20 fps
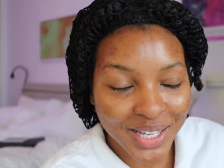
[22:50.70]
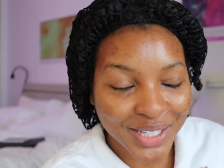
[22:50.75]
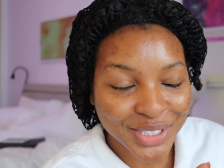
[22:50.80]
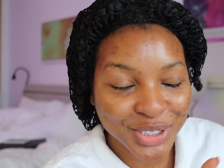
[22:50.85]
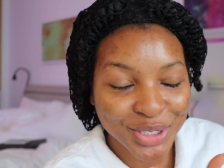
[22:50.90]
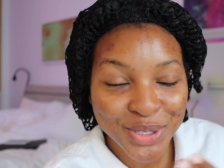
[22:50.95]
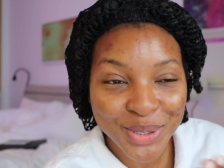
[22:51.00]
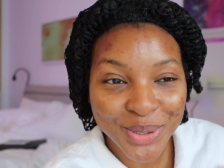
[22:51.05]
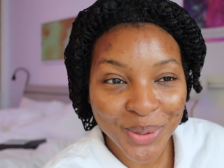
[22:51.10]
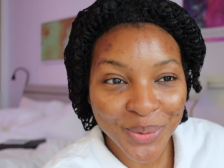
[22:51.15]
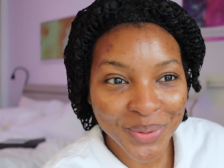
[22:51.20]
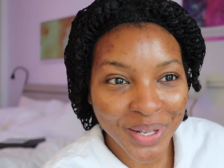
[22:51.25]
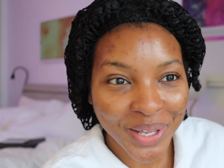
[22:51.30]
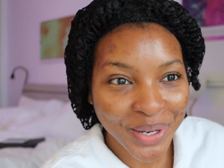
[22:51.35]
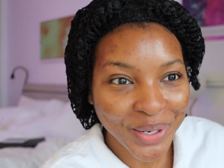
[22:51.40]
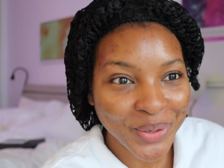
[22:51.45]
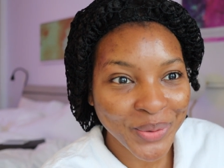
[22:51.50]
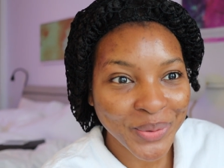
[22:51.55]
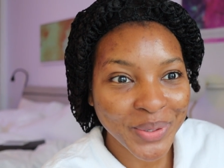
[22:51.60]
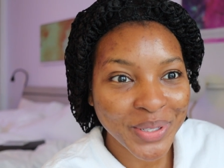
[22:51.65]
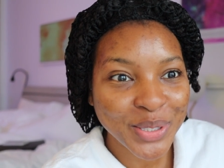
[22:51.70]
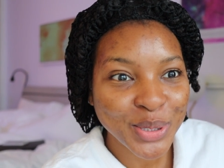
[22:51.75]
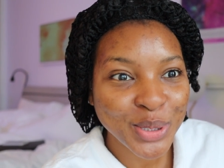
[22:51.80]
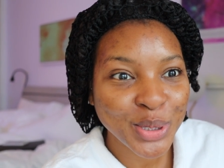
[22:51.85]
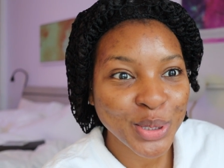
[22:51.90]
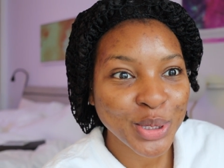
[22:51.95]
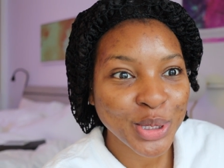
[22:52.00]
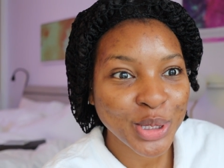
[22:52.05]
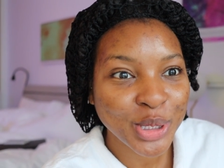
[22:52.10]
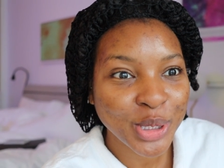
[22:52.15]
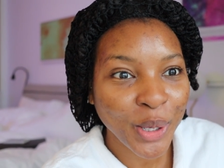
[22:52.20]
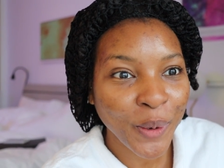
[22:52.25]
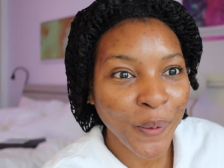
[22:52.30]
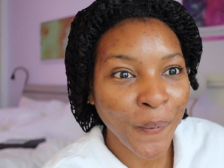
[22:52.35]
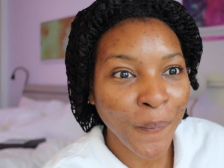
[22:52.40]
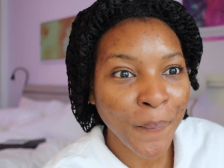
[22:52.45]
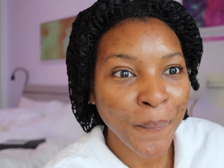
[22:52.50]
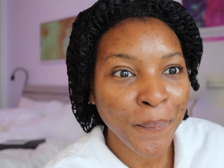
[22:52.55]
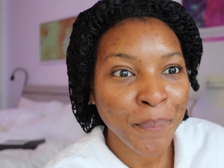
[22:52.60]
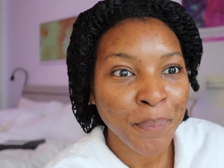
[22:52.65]
I just don't like noise.
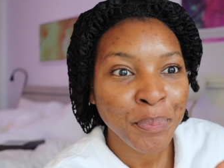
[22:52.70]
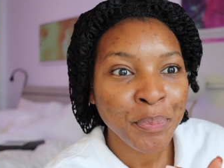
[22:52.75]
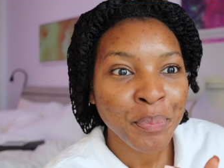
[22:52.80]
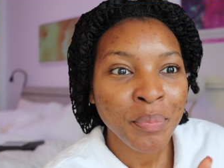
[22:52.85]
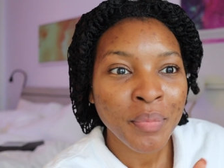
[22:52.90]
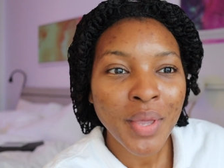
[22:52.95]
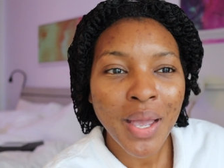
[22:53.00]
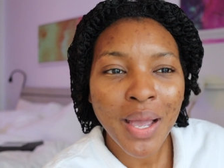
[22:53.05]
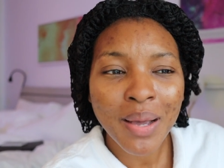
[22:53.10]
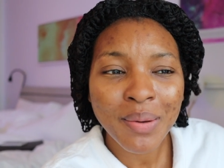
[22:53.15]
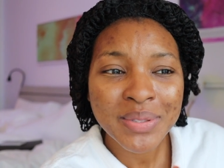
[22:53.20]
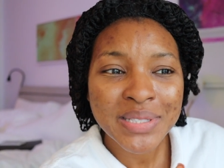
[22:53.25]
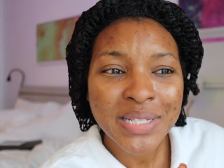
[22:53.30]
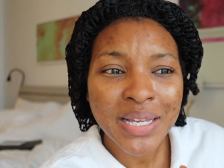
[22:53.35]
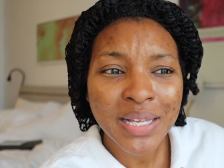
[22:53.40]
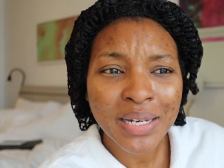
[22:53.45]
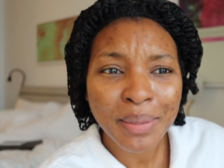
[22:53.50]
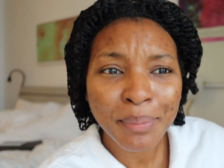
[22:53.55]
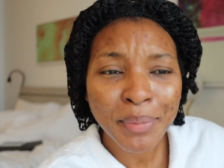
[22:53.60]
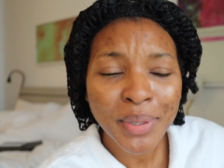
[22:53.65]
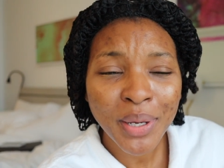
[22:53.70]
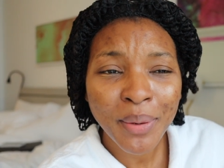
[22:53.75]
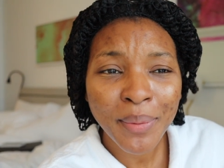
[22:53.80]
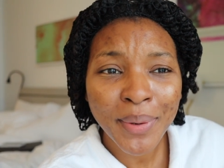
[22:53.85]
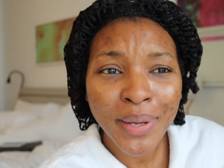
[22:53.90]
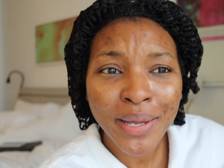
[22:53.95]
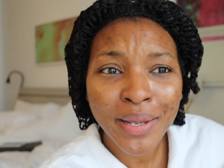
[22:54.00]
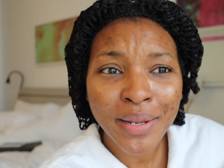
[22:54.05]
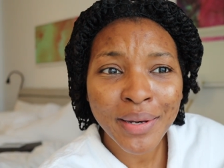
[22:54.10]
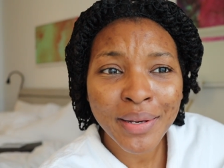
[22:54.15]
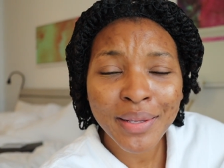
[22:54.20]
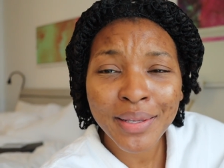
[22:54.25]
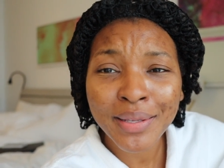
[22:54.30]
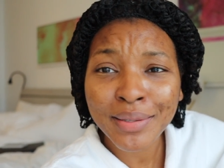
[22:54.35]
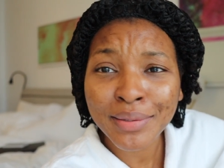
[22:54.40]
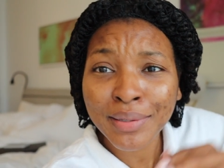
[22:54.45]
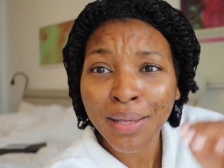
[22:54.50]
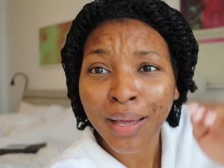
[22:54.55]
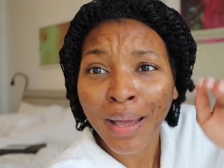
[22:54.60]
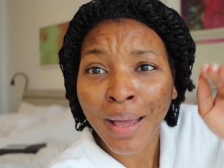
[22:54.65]
So I was like, let me go ahead and
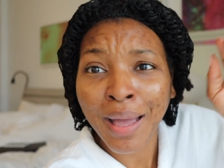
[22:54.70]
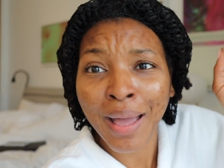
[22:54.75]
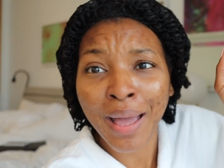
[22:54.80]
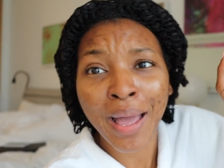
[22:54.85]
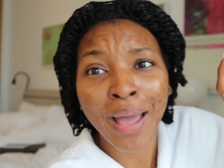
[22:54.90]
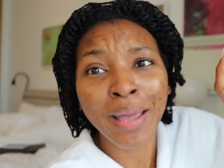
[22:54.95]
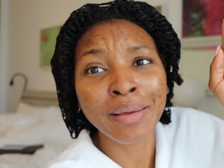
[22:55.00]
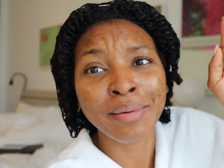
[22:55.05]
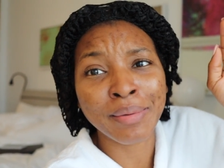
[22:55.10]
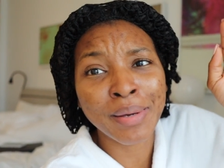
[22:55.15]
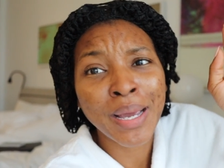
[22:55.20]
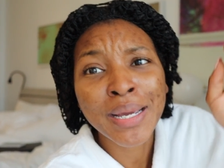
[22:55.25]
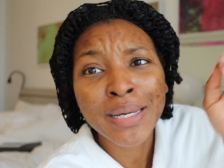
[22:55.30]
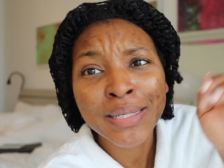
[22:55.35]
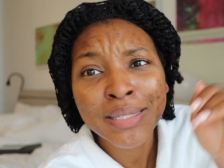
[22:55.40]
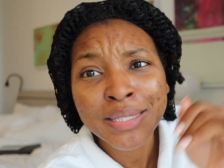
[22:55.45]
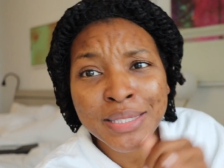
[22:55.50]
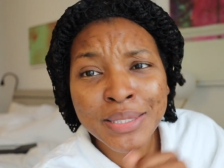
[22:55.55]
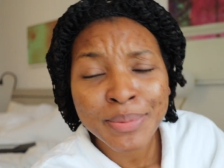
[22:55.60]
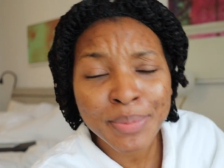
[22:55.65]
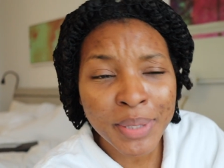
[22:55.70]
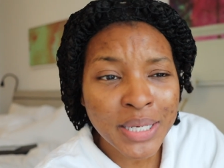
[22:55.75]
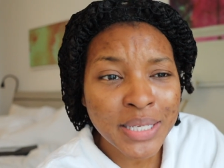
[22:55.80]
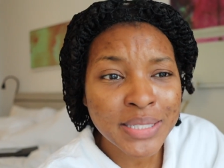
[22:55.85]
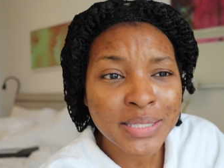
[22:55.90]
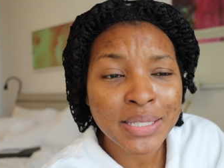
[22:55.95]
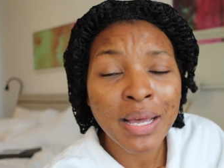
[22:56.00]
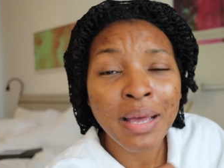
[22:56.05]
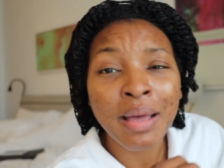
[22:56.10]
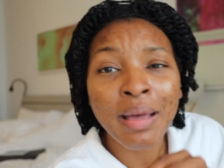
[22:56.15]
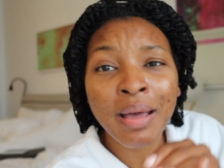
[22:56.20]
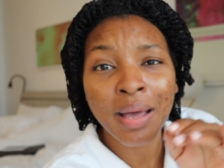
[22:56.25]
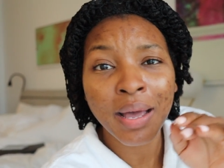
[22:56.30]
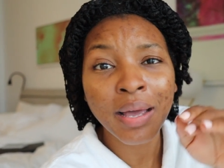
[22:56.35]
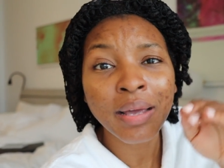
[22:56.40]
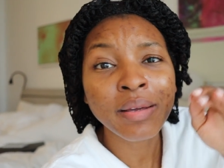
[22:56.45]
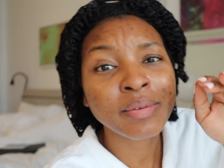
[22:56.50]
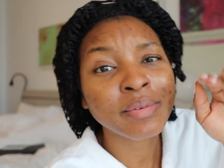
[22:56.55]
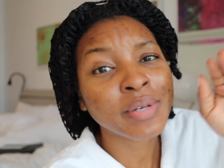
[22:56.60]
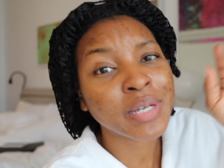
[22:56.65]
get the high rise because the
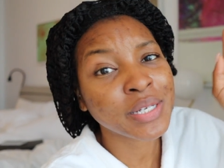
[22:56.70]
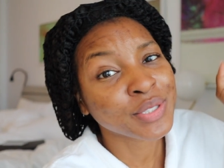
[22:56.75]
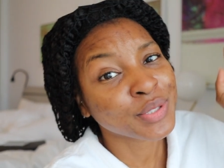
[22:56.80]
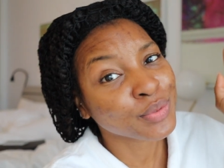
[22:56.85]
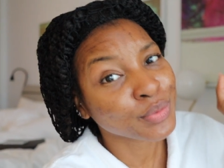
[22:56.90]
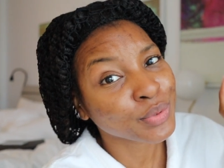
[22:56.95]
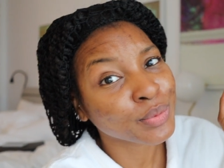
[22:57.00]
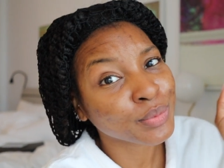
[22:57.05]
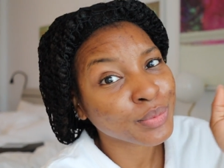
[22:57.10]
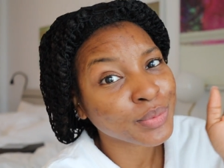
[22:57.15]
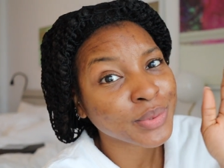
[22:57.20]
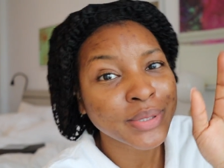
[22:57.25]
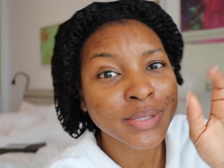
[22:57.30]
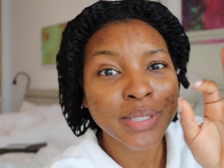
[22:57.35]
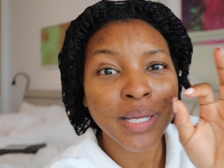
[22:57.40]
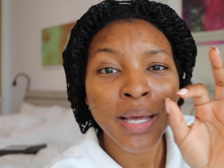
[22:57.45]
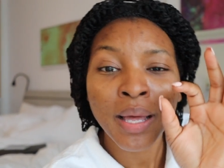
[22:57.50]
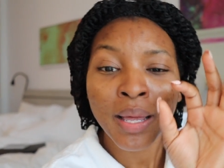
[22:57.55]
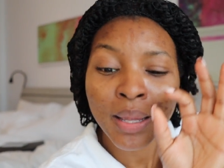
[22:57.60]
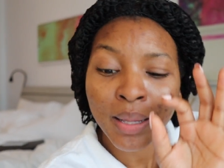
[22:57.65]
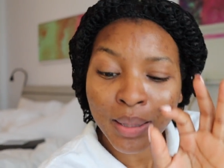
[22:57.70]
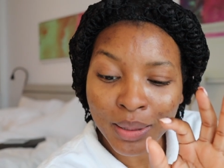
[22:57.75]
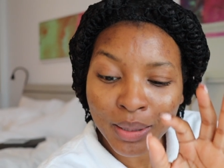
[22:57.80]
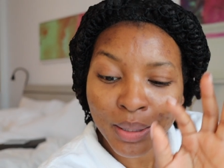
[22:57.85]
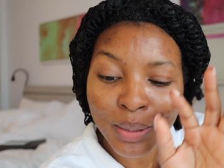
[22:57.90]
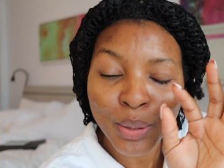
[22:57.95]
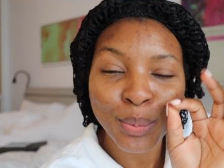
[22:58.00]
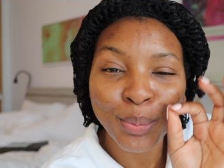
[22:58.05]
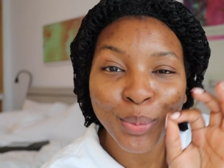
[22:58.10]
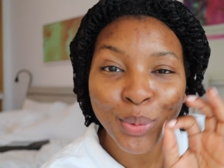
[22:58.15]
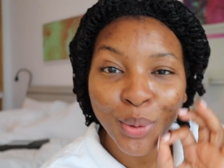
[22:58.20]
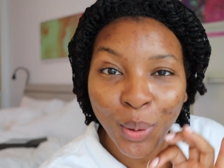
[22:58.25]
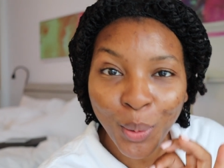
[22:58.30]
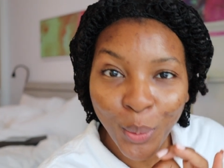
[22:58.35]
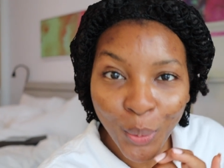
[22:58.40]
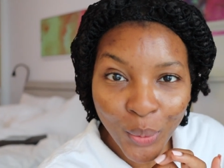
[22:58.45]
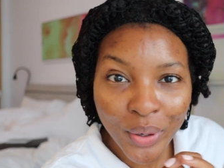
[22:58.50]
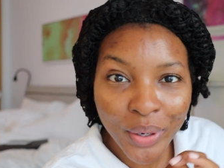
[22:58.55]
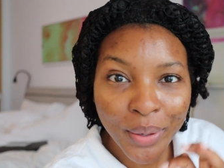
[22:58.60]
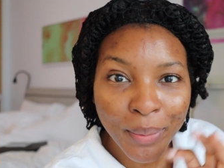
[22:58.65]
high rise room was looking more
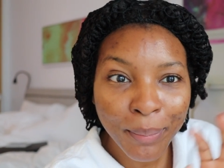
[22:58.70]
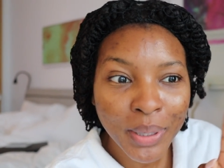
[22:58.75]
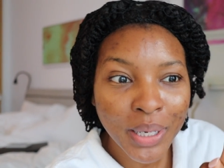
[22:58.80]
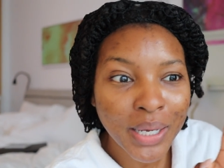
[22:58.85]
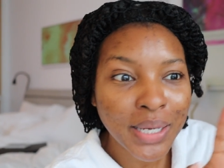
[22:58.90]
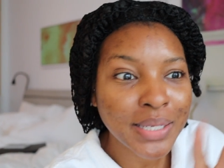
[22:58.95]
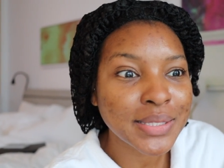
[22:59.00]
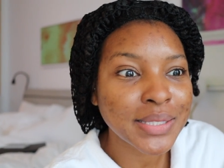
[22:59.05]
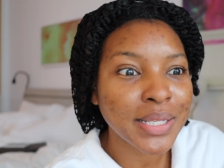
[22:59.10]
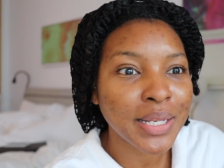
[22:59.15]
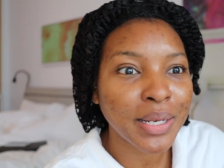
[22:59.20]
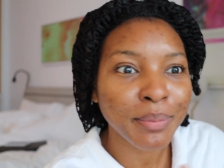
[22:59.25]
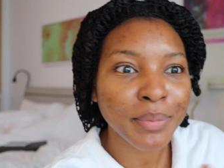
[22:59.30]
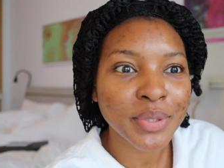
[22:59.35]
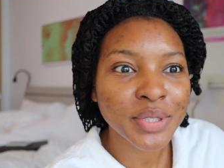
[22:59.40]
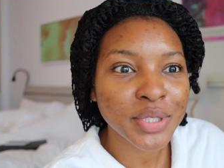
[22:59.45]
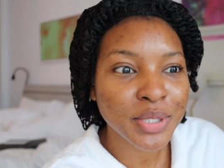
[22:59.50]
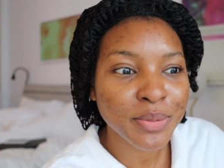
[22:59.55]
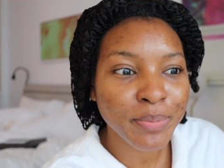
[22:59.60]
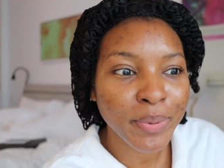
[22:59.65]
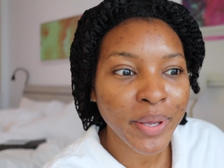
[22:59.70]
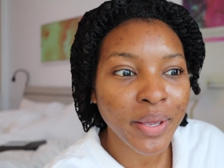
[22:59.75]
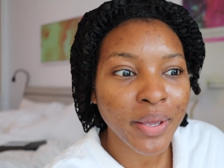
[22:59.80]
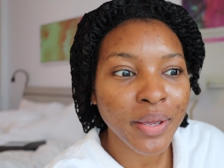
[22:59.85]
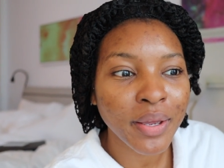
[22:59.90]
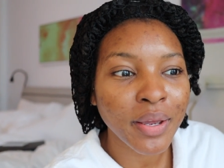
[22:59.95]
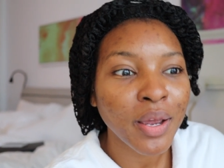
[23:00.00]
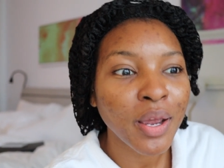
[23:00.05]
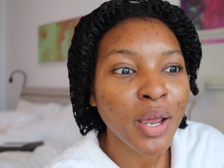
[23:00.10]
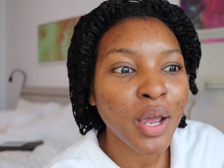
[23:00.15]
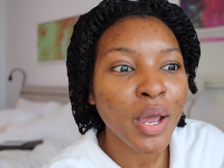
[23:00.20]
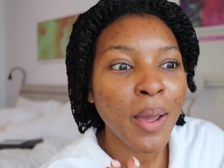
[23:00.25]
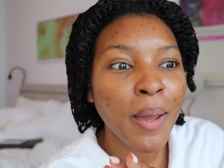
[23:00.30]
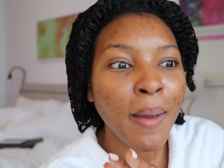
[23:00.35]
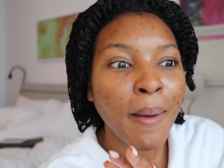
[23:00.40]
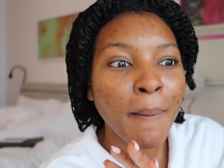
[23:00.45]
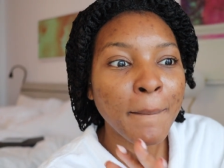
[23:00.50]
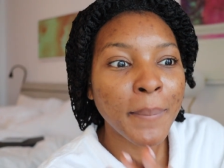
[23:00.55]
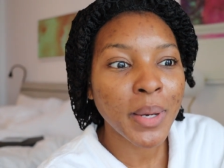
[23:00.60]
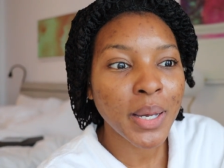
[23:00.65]
corn. But I said, let me just pay it
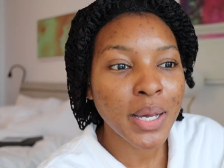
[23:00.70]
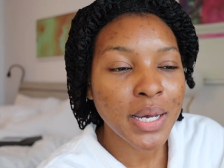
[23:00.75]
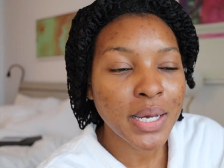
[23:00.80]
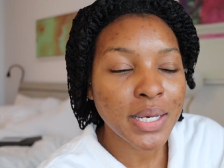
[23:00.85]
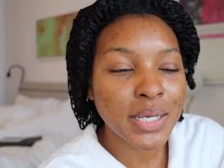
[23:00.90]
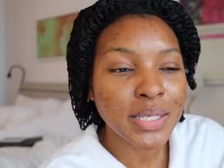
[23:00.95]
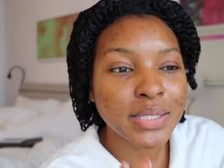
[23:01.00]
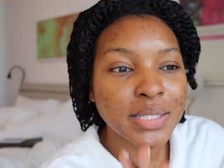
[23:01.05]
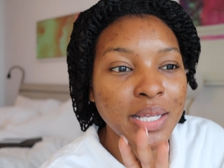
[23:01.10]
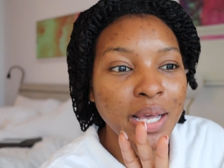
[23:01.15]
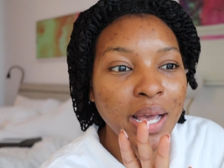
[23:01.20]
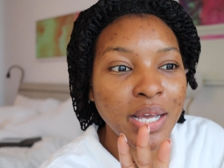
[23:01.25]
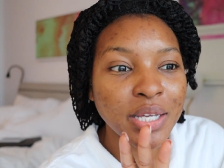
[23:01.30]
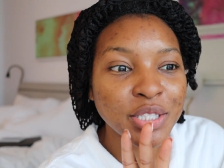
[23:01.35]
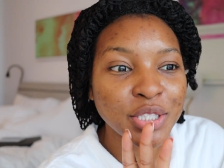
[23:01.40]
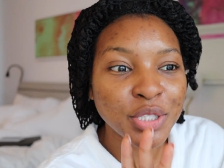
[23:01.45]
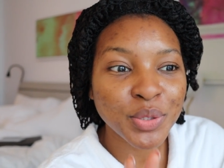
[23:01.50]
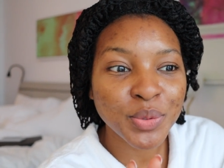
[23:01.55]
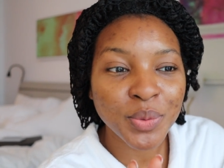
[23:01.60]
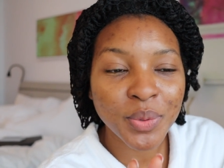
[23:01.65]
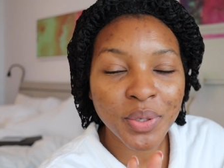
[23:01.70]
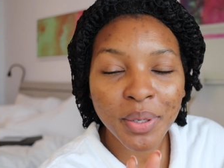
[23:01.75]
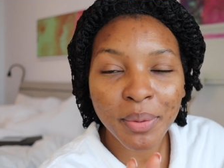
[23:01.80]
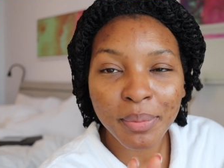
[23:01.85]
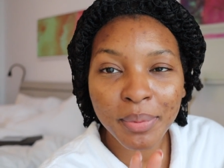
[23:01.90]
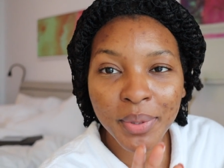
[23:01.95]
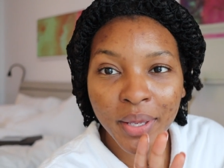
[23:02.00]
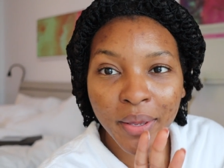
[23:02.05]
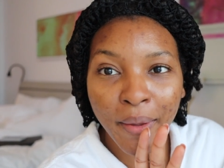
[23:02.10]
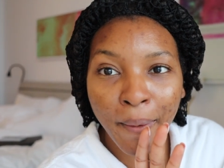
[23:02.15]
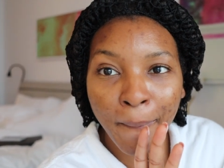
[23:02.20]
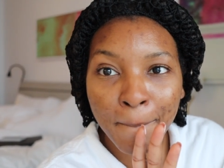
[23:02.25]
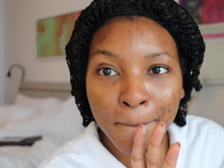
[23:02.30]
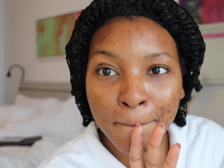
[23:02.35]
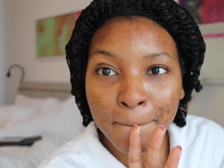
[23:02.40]
because I just want to be